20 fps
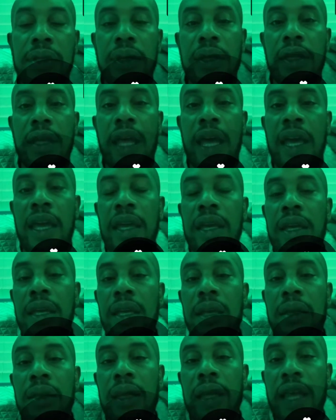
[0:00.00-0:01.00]
like
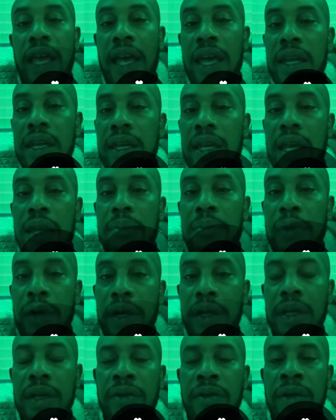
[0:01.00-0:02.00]
lead and
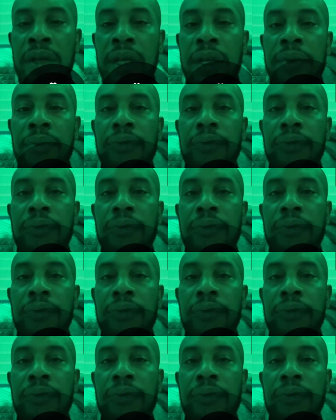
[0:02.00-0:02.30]
mercury.